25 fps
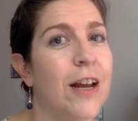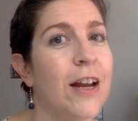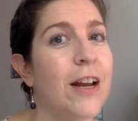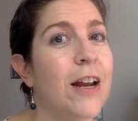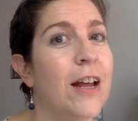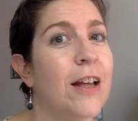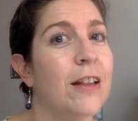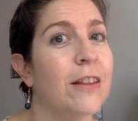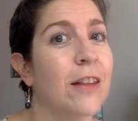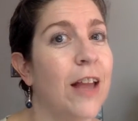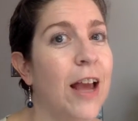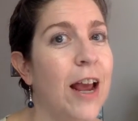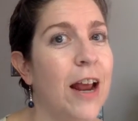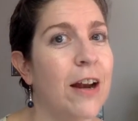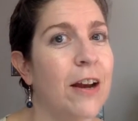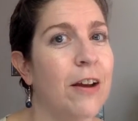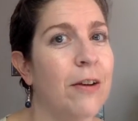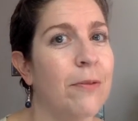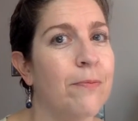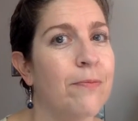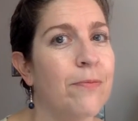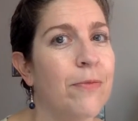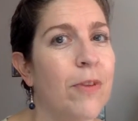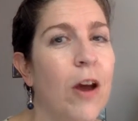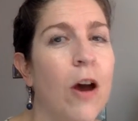in Atlanta.
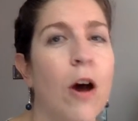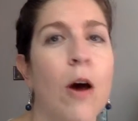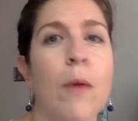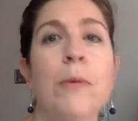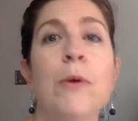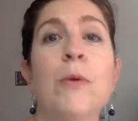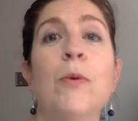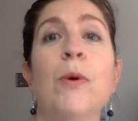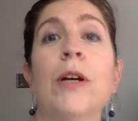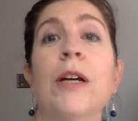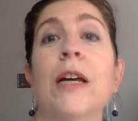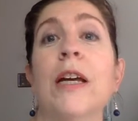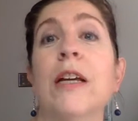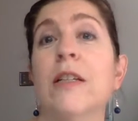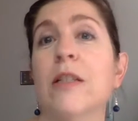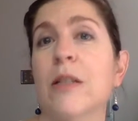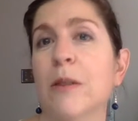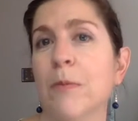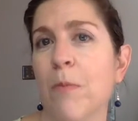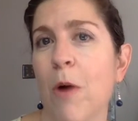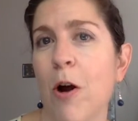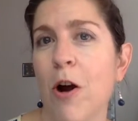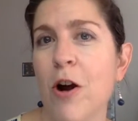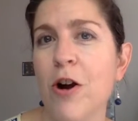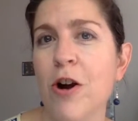I'll be working
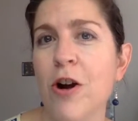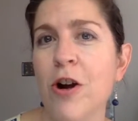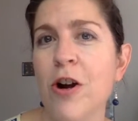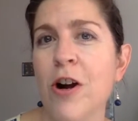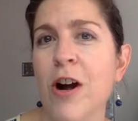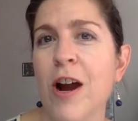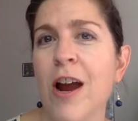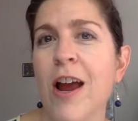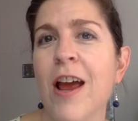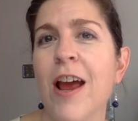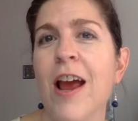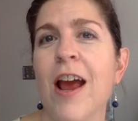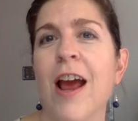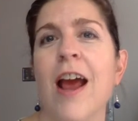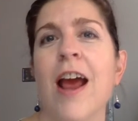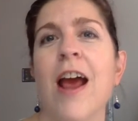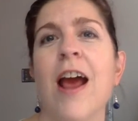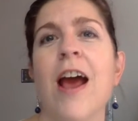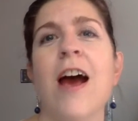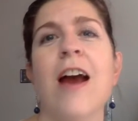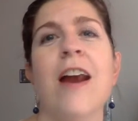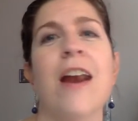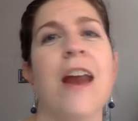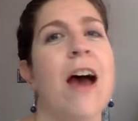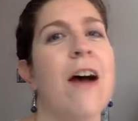smarter
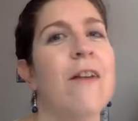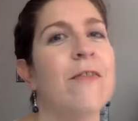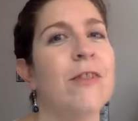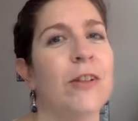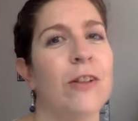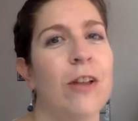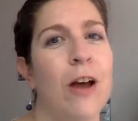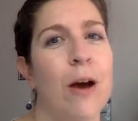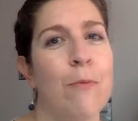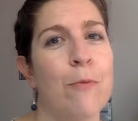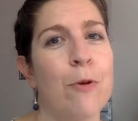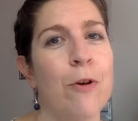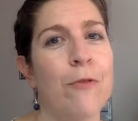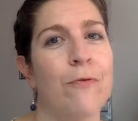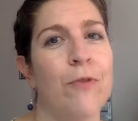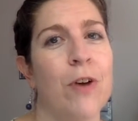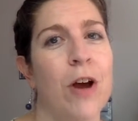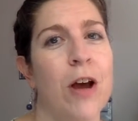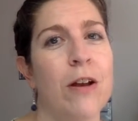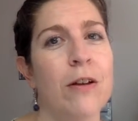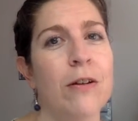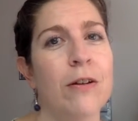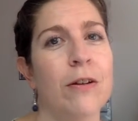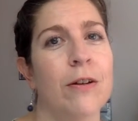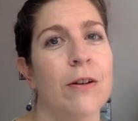and having a lot more fun.
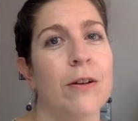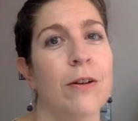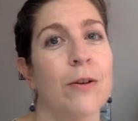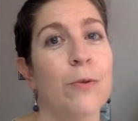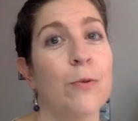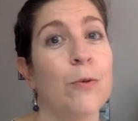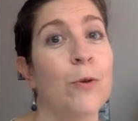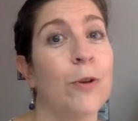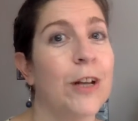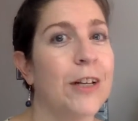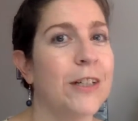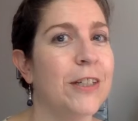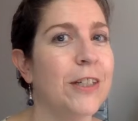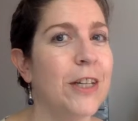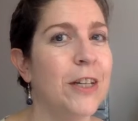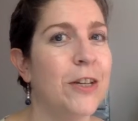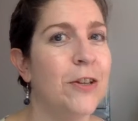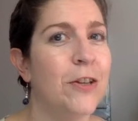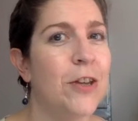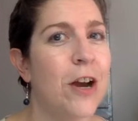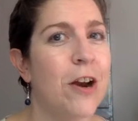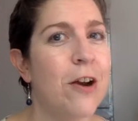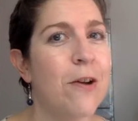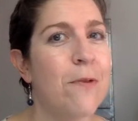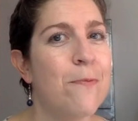Will I see you
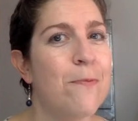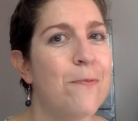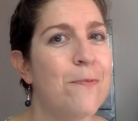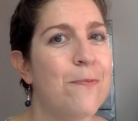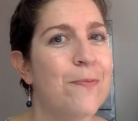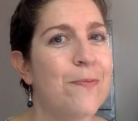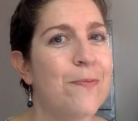there?